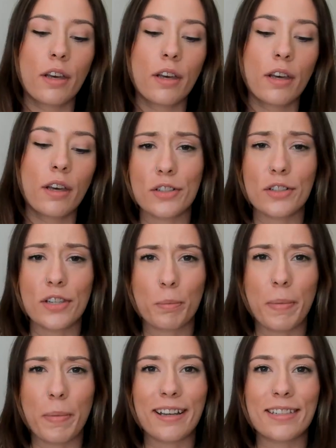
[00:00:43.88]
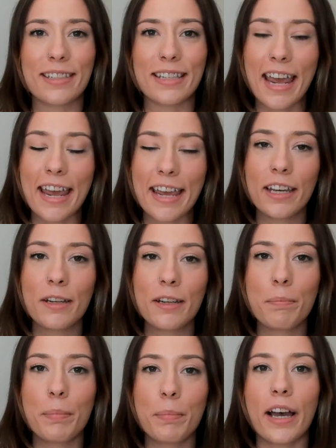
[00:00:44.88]
their central bank has
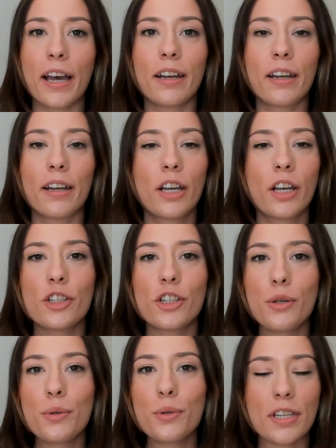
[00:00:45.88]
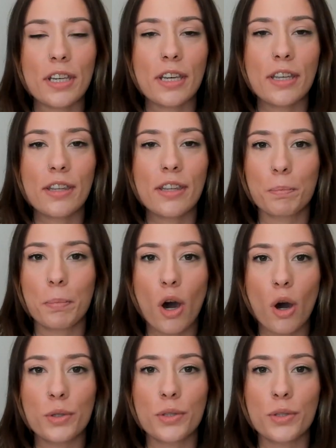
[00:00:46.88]
taken, but do you see this
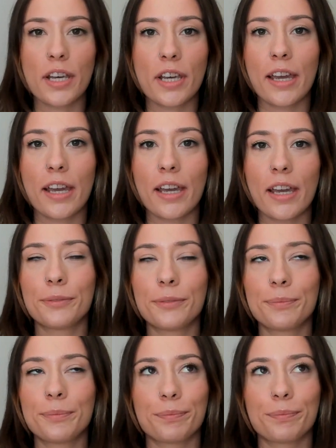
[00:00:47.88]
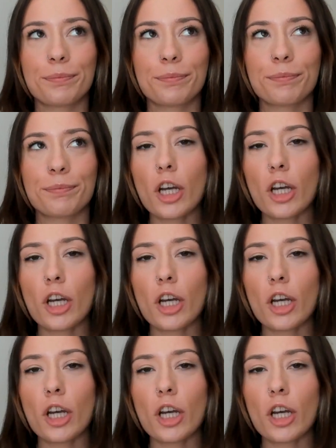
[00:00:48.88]
posing a